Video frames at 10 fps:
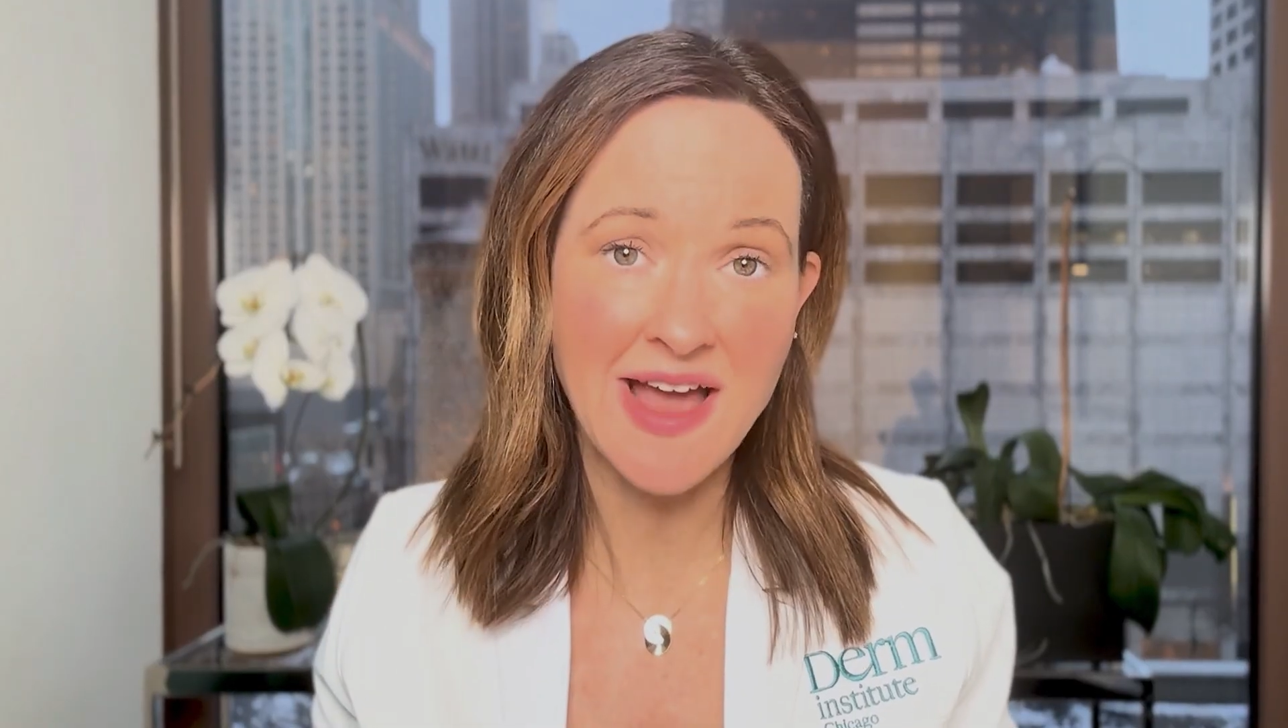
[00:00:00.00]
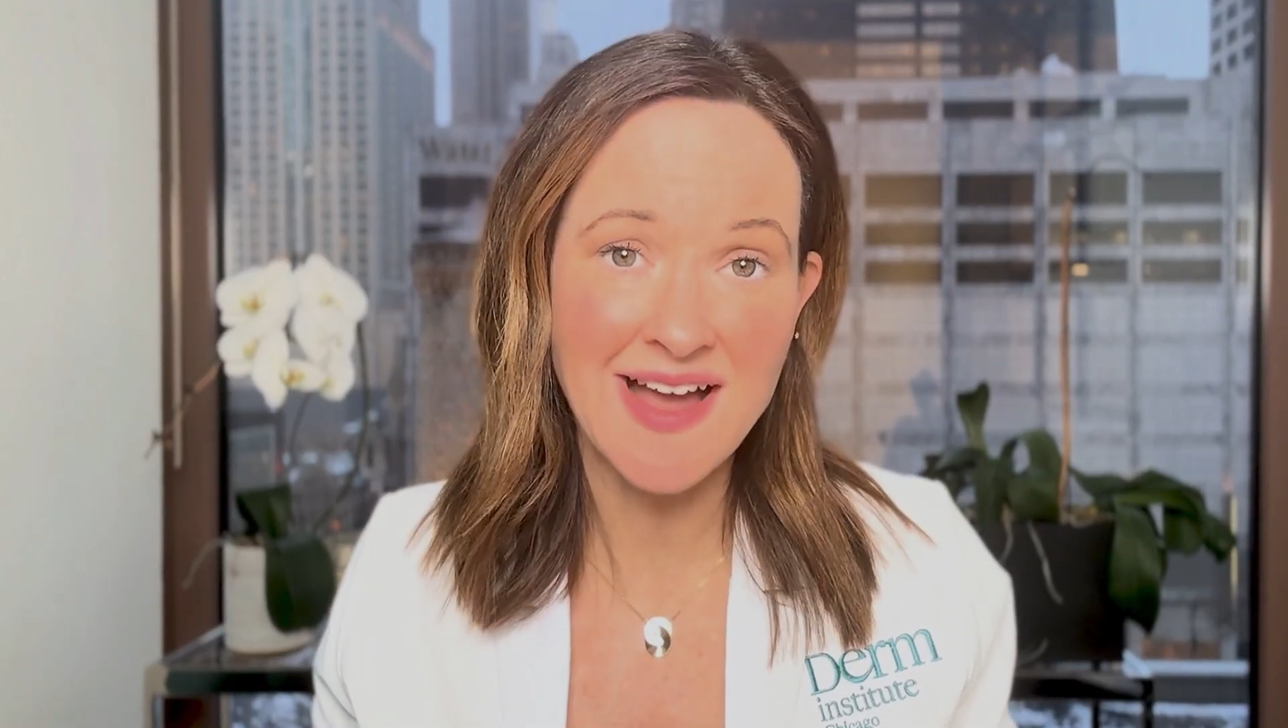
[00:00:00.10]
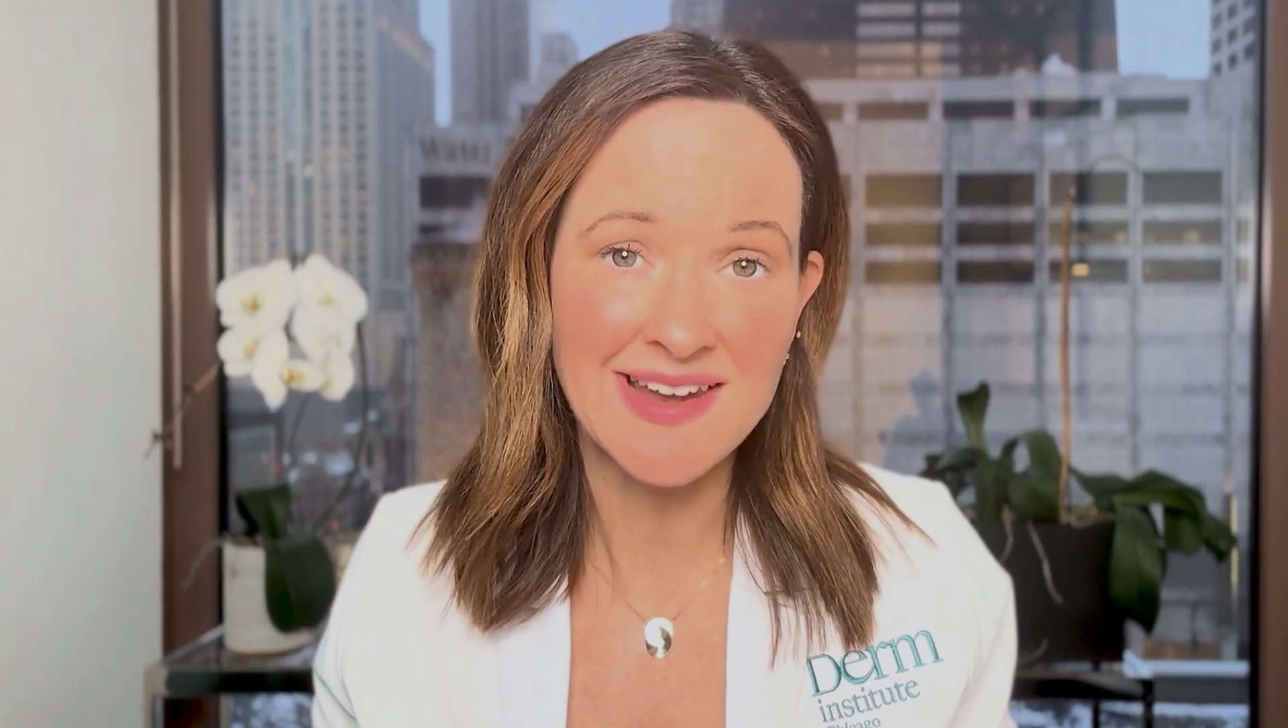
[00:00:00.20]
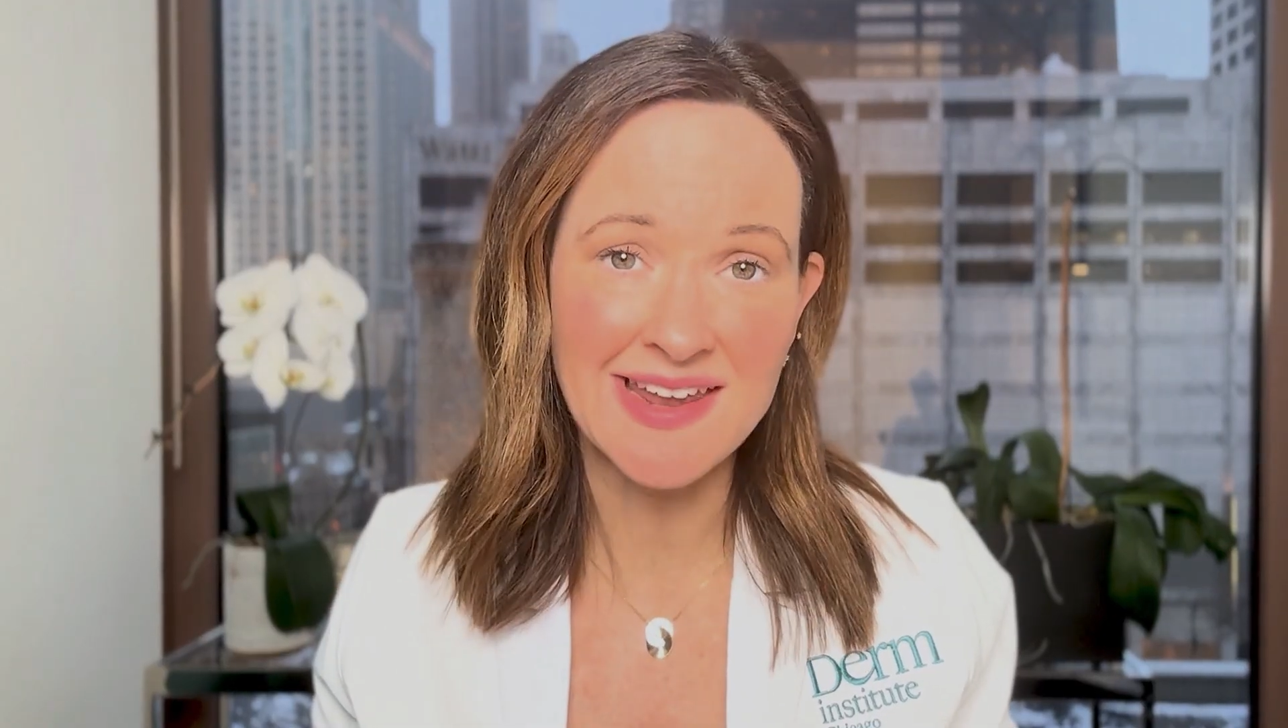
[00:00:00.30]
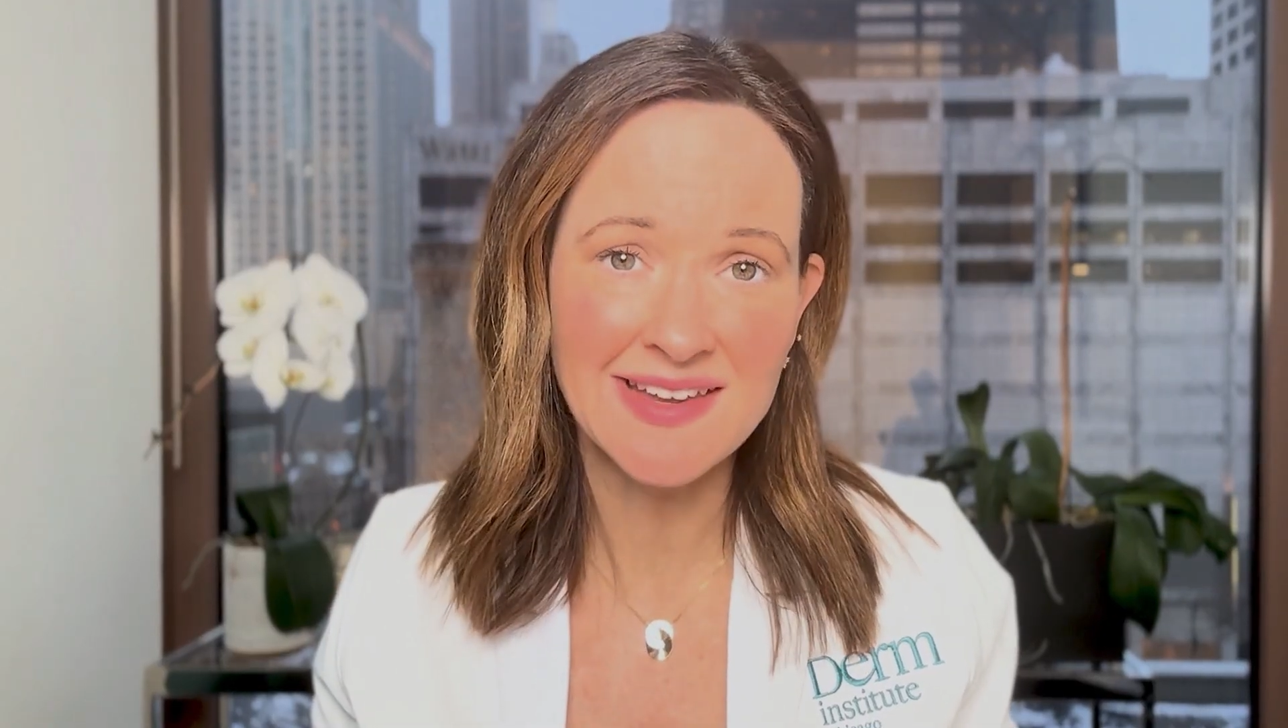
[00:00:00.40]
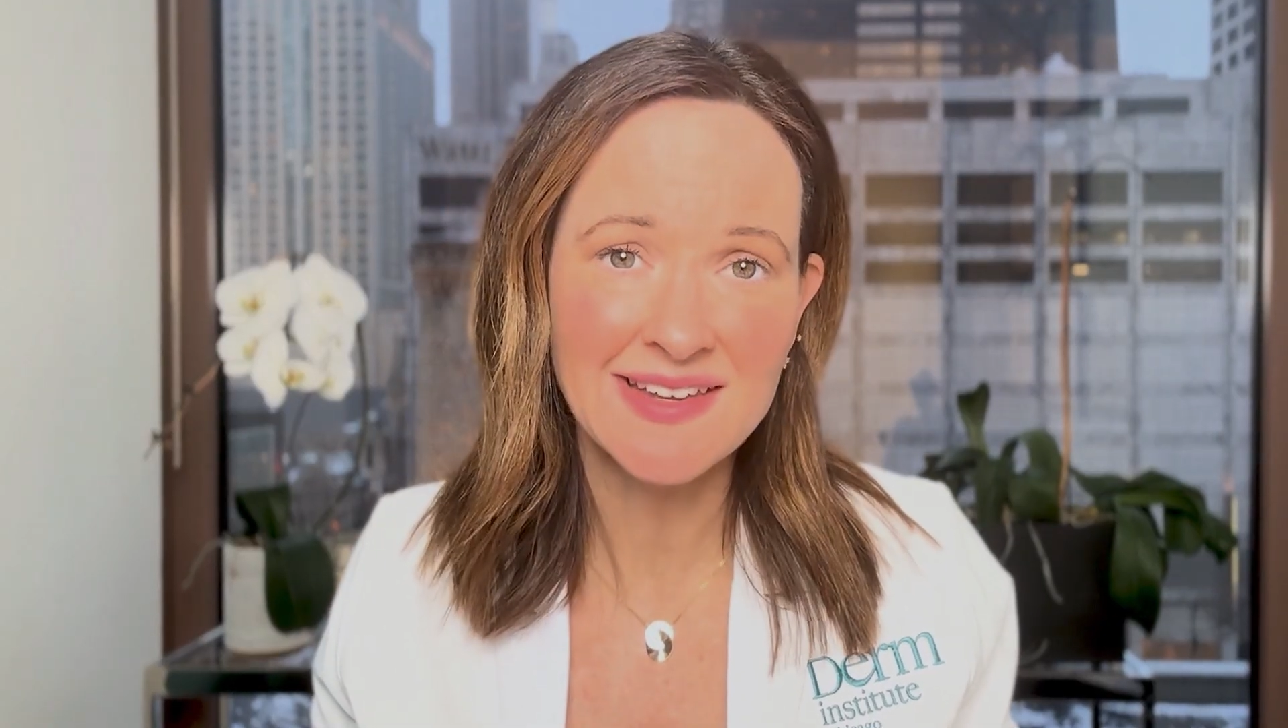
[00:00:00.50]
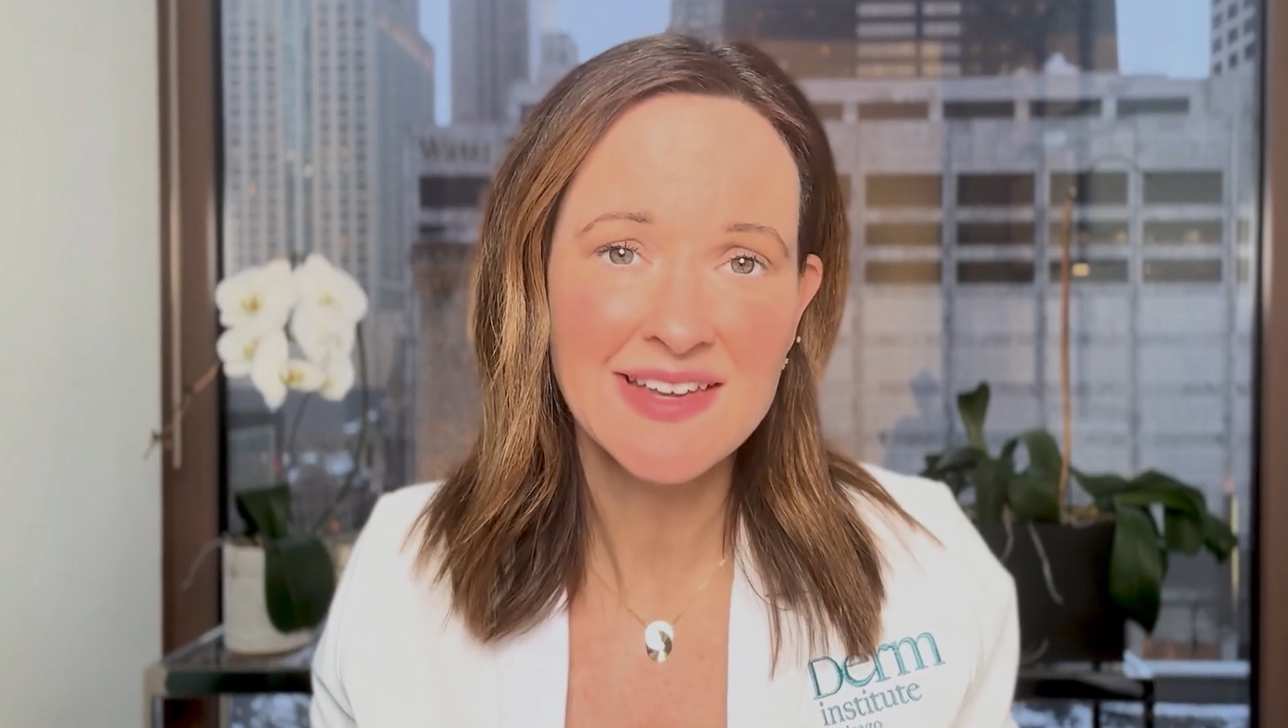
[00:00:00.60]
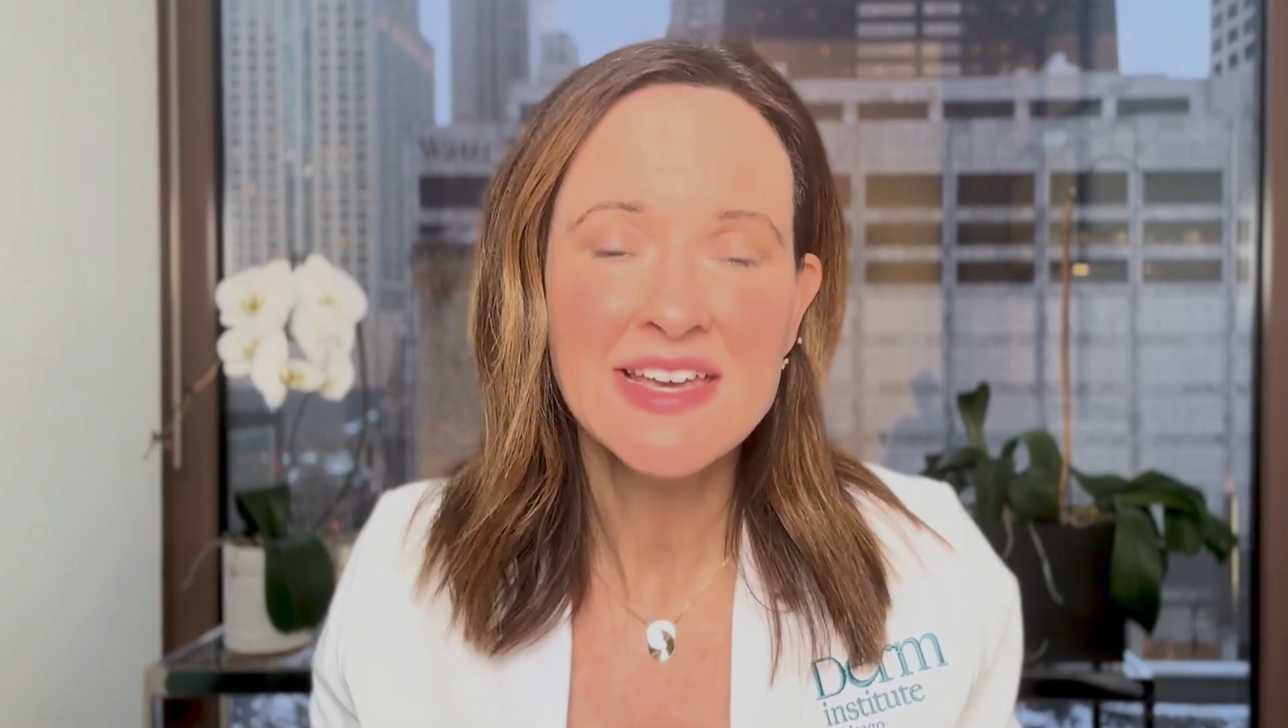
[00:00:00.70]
acne.